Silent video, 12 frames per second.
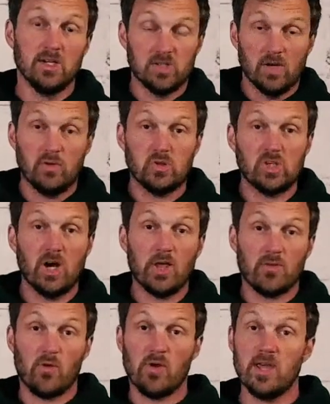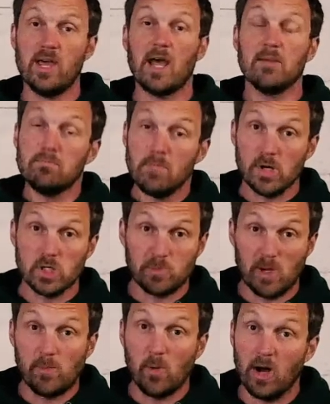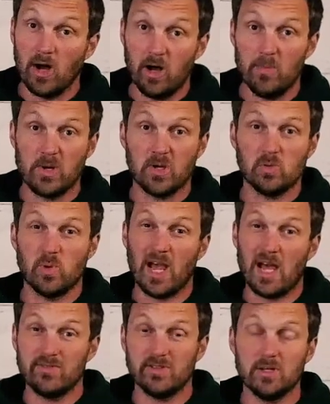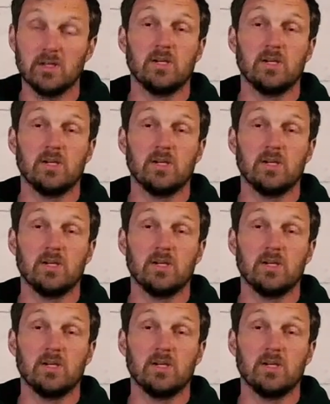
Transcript: So if you're tight through here, and most people are, because we have